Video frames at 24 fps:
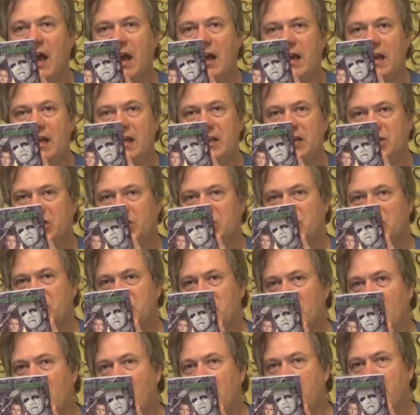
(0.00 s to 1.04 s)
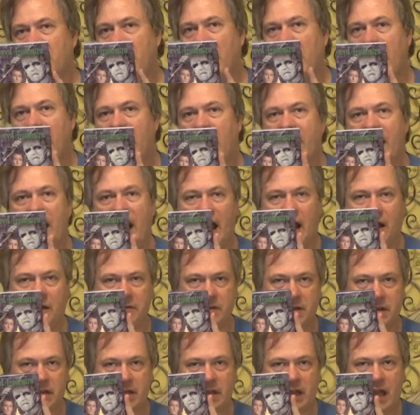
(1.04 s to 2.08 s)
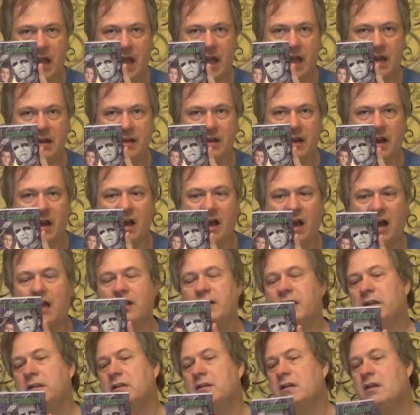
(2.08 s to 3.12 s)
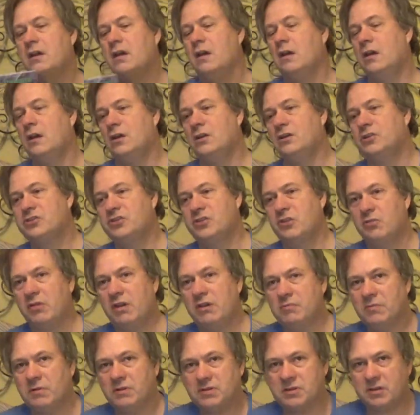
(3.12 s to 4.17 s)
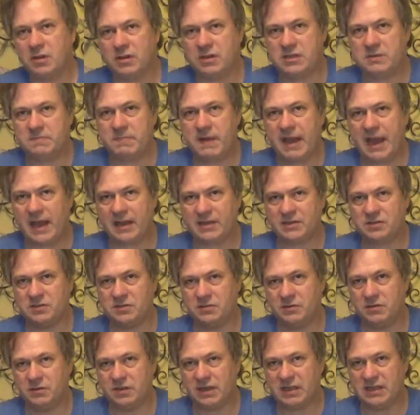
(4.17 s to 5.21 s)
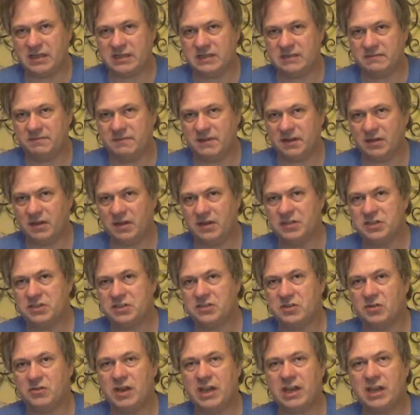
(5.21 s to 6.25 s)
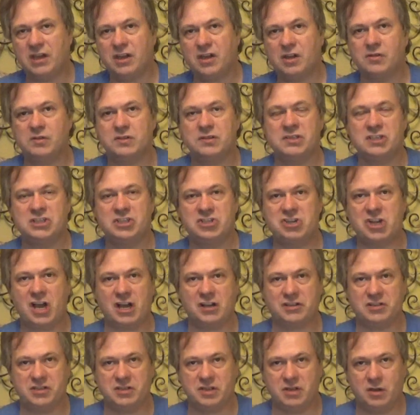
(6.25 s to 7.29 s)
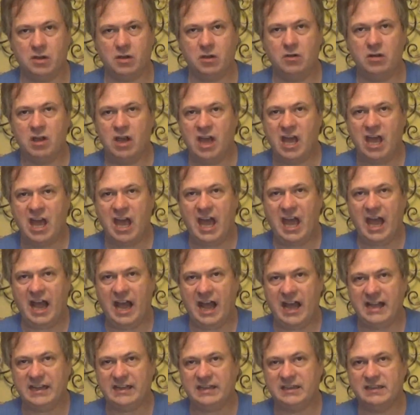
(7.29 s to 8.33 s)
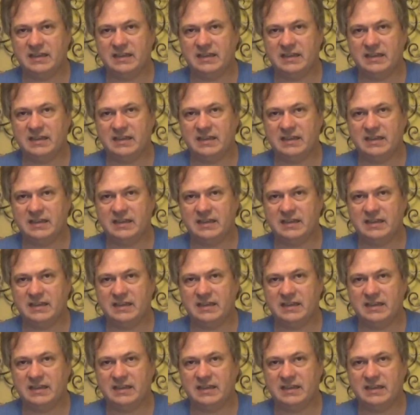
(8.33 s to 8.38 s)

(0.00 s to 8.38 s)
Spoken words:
he's shunned and hounded and hunted. So he returns back to his village so he could go to his chateau and